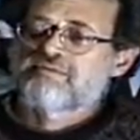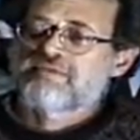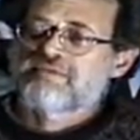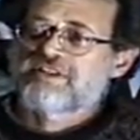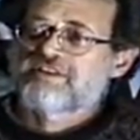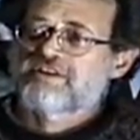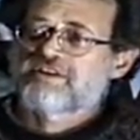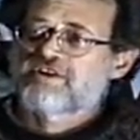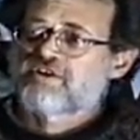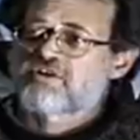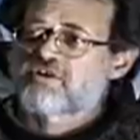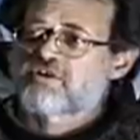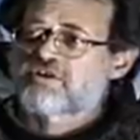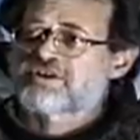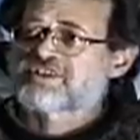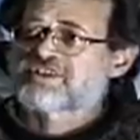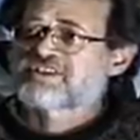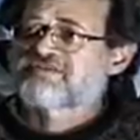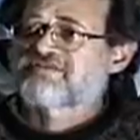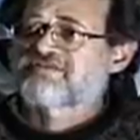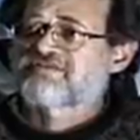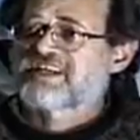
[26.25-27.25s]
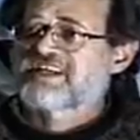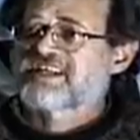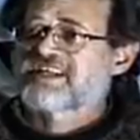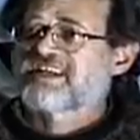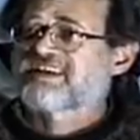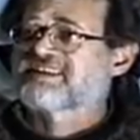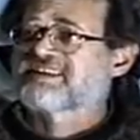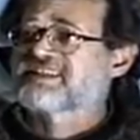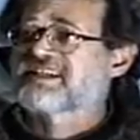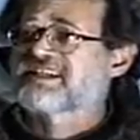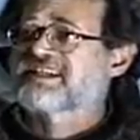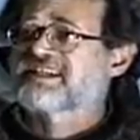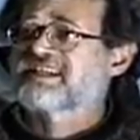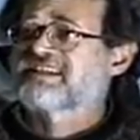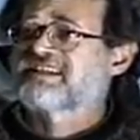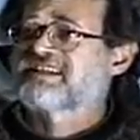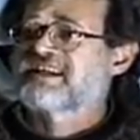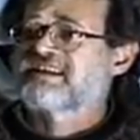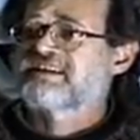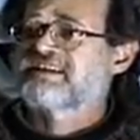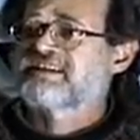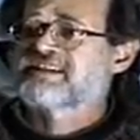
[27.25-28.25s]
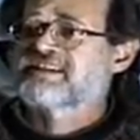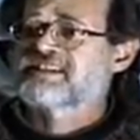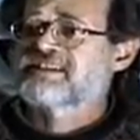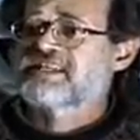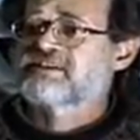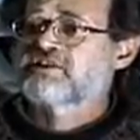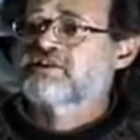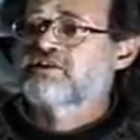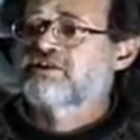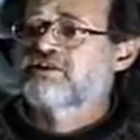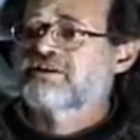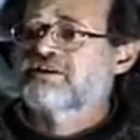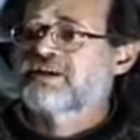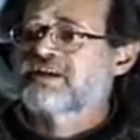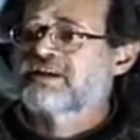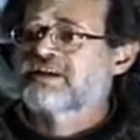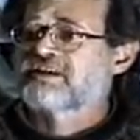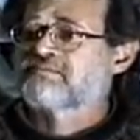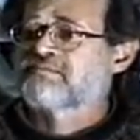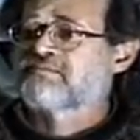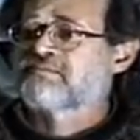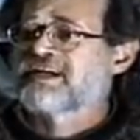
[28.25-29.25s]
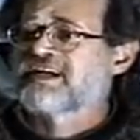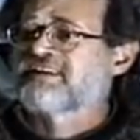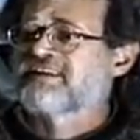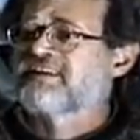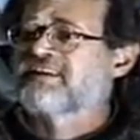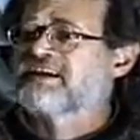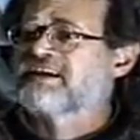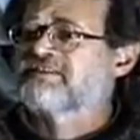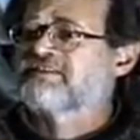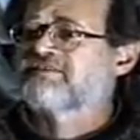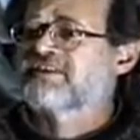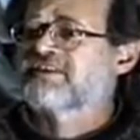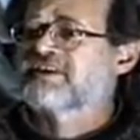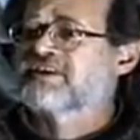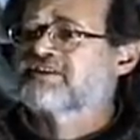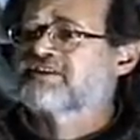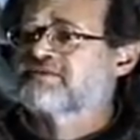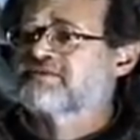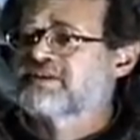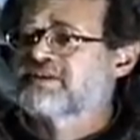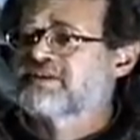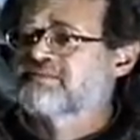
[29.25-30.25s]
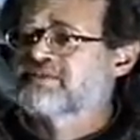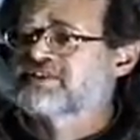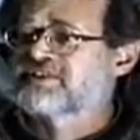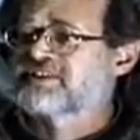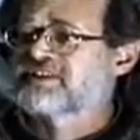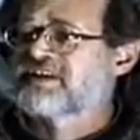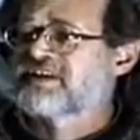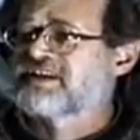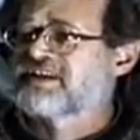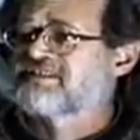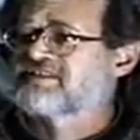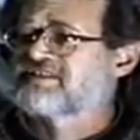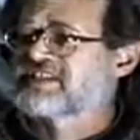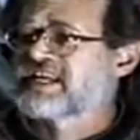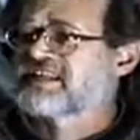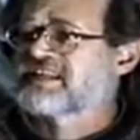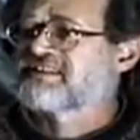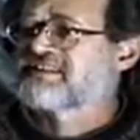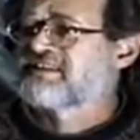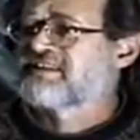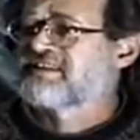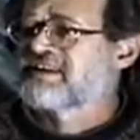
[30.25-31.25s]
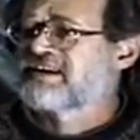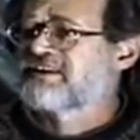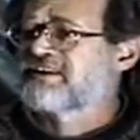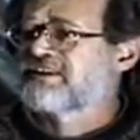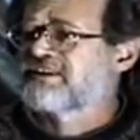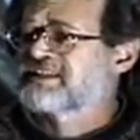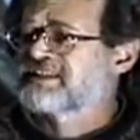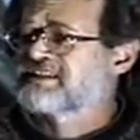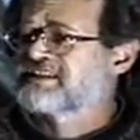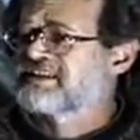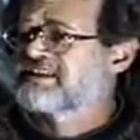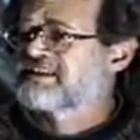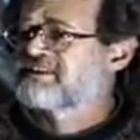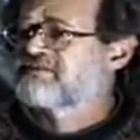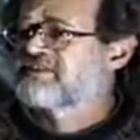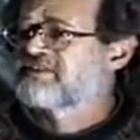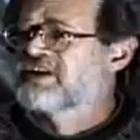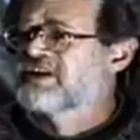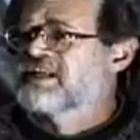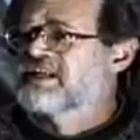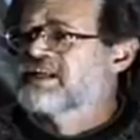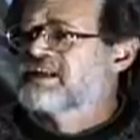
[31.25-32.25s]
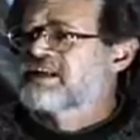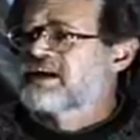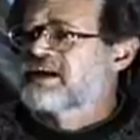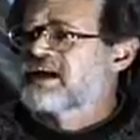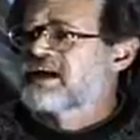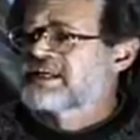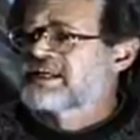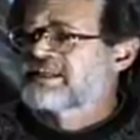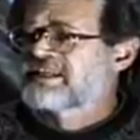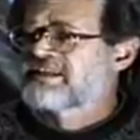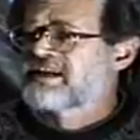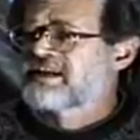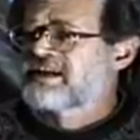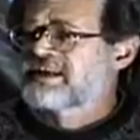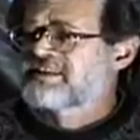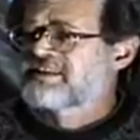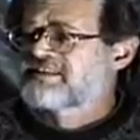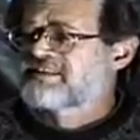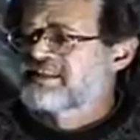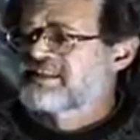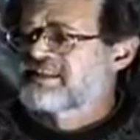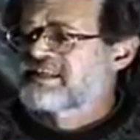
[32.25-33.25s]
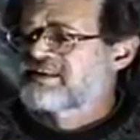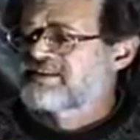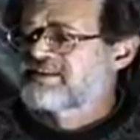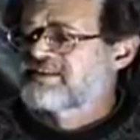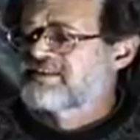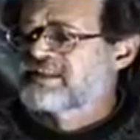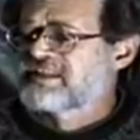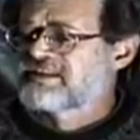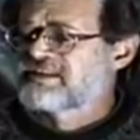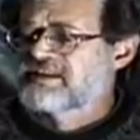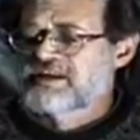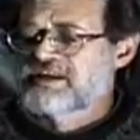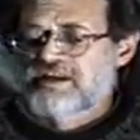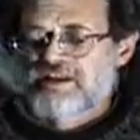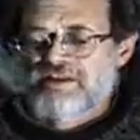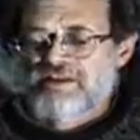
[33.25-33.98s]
in the course of taking psychedelics and looking at my life and other people's lives and narrative, I think that